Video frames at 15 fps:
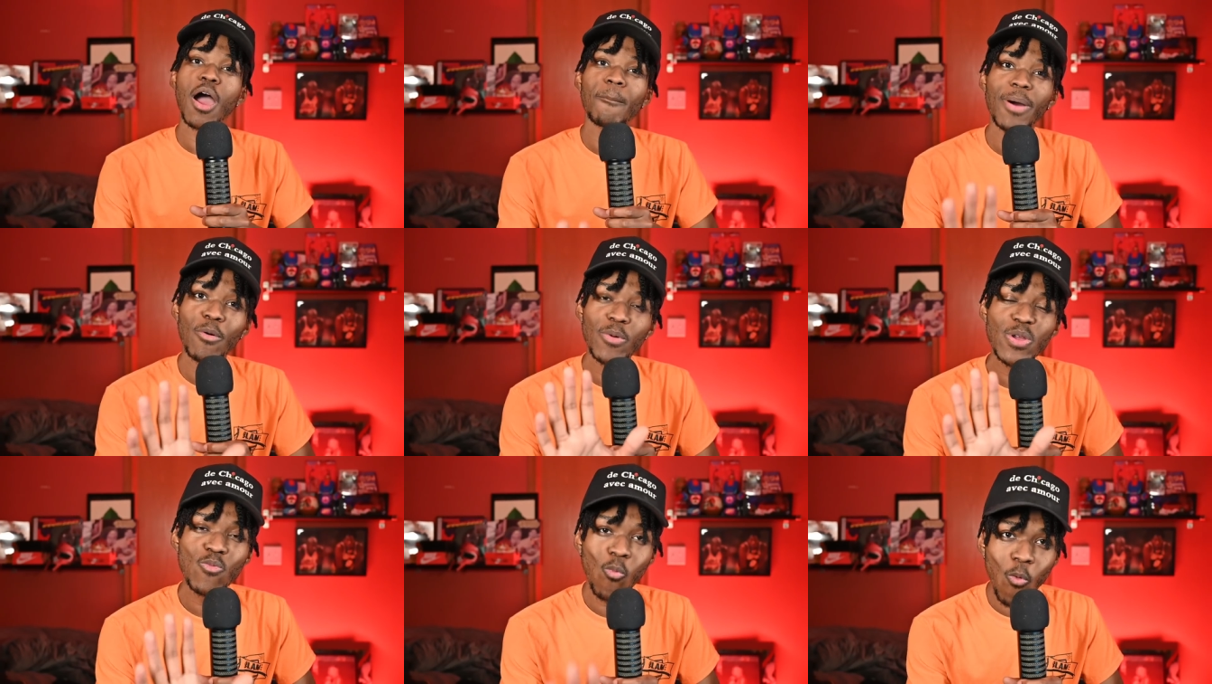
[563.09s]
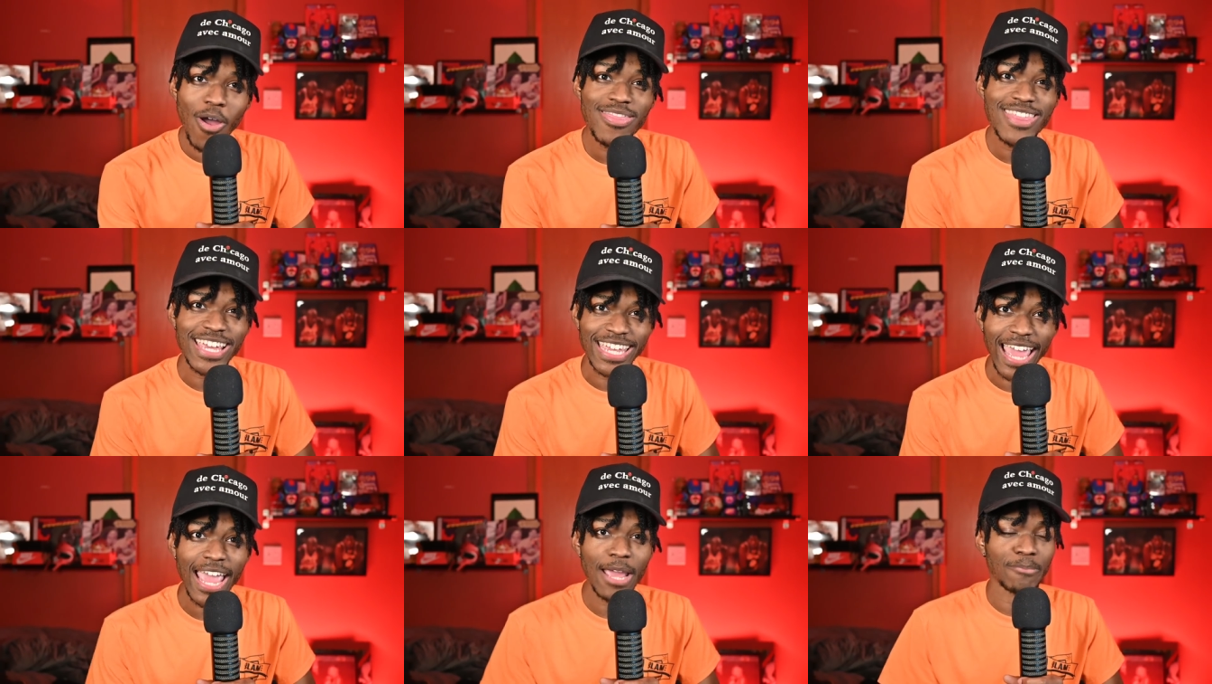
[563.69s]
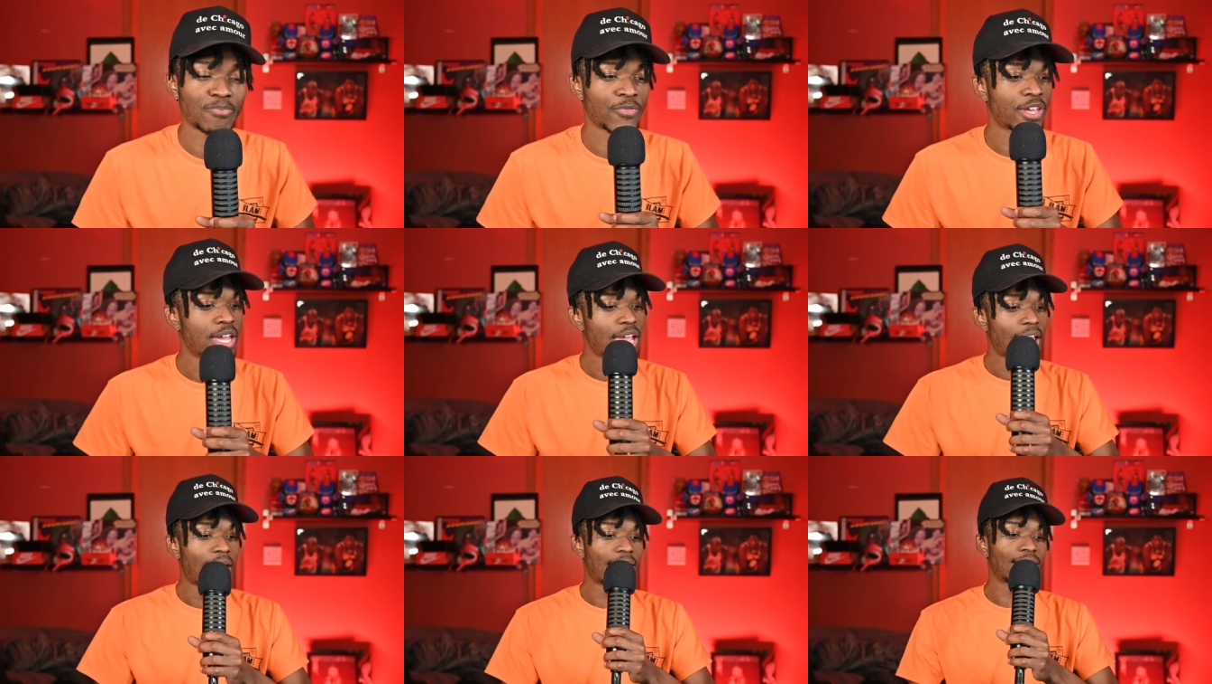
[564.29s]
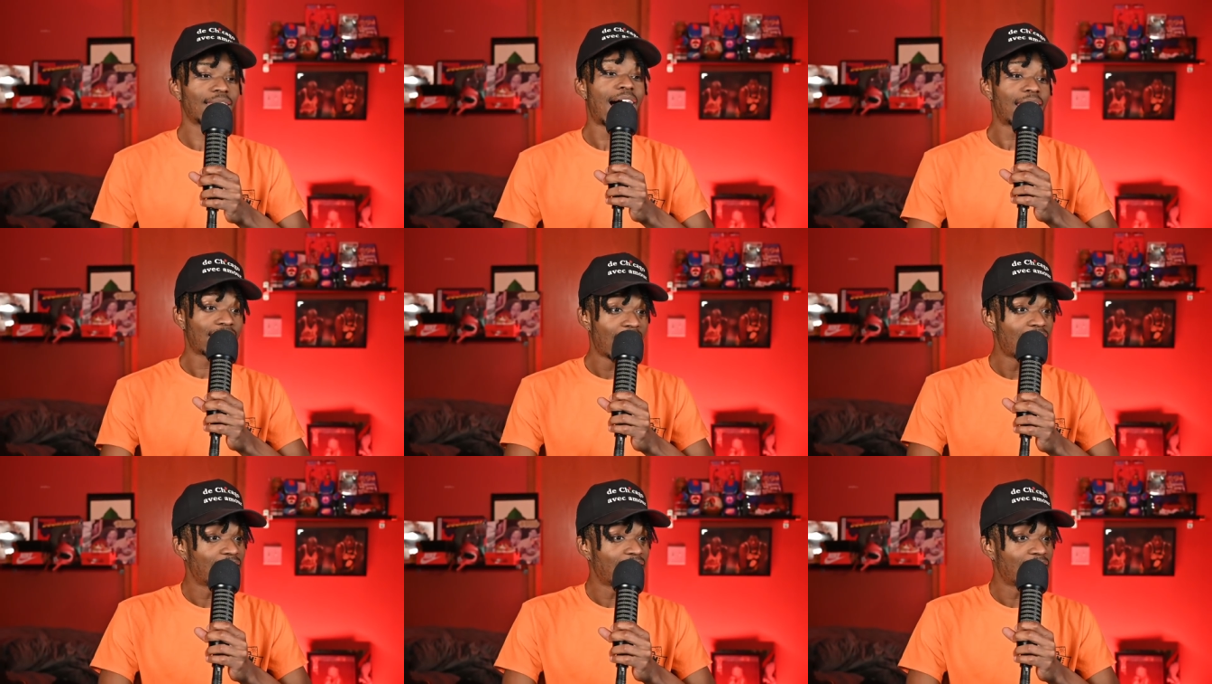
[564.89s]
But we won the game. And a lot of that,